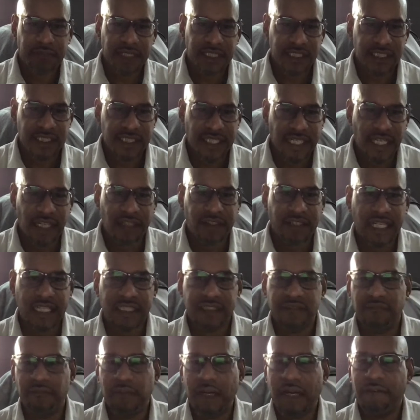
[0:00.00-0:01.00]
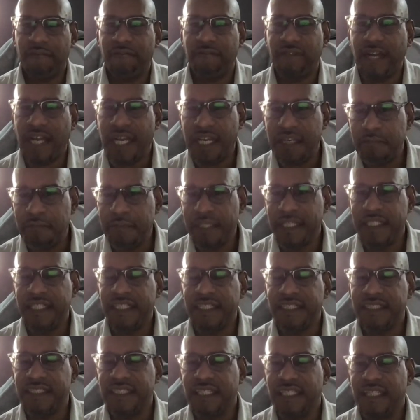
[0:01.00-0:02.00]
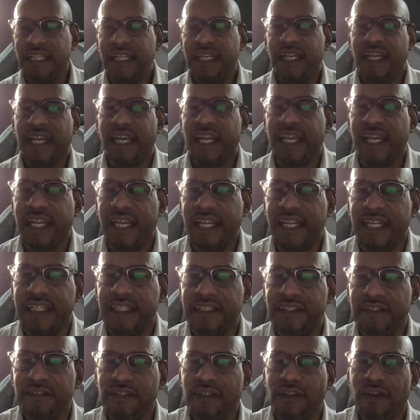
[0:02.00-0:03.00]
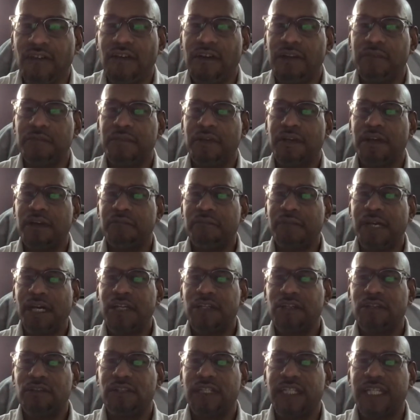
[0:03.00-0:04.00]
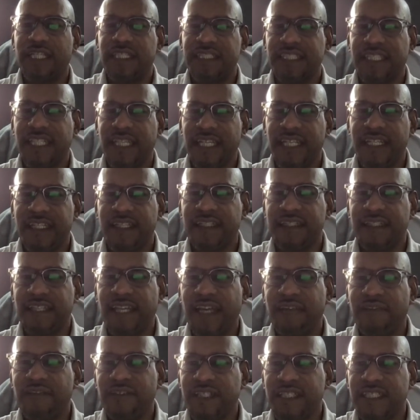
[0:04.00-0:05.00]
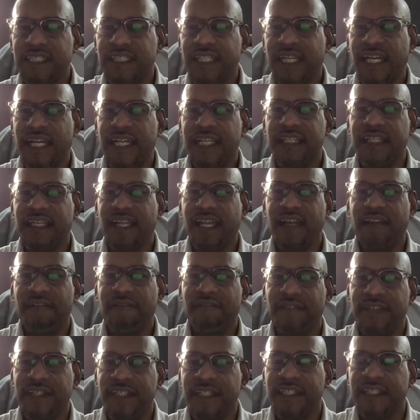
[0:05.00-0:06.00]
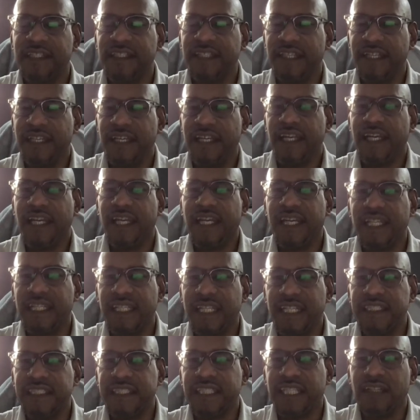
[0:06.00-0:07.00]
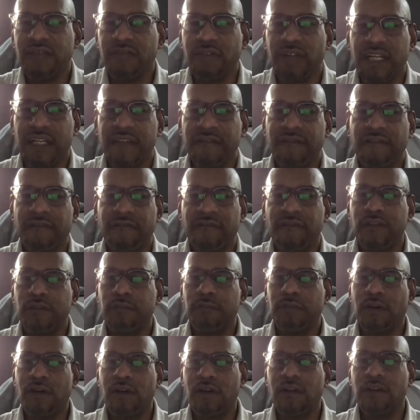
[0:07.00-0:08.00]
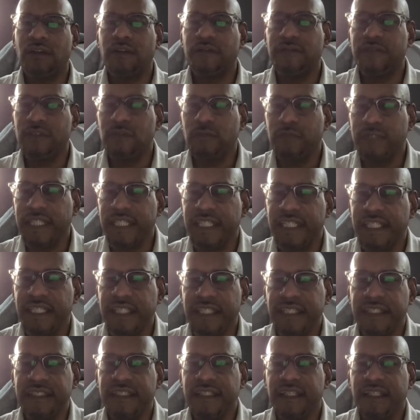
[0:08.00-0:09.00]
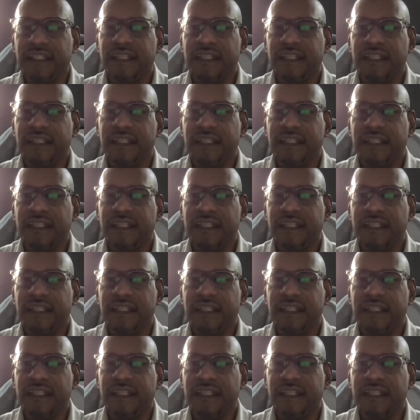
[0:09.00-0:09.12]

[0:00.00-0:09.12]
these down. That's about 5 minutes. And you know our motto, let's get it. Have a good night. Have fun. And let's get ready for football over the weekend.